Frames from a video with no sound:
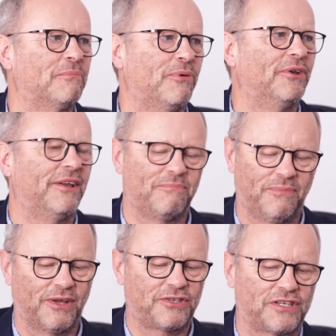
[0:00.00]
to put
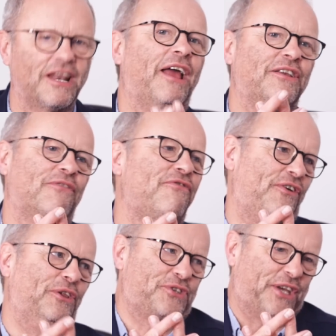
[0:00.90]
a slight
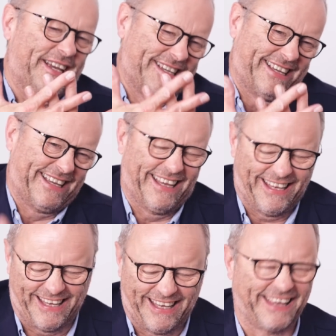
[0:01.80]
filter.
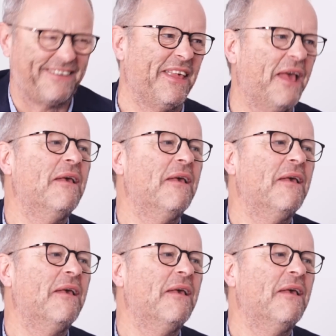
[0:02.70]
It's